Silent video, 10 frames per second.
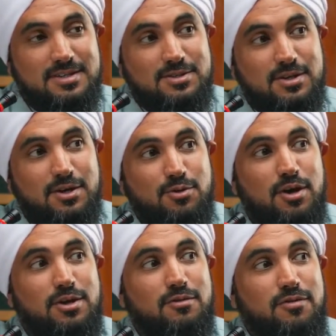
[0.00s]
So now you
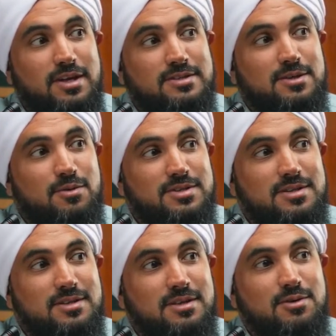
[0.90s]
and your friends that
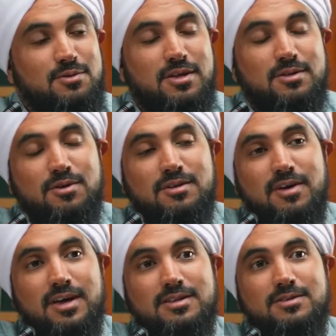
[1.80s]
were
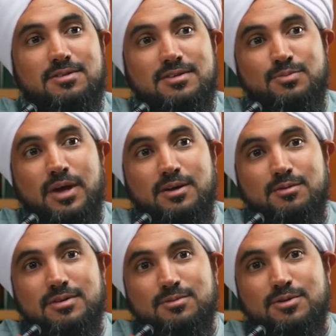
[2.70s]
invited to this
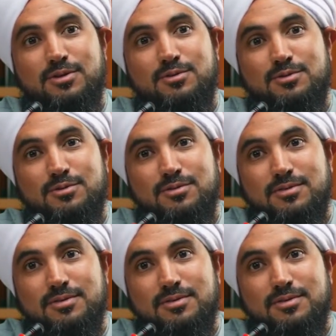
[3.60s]
banquet, what do?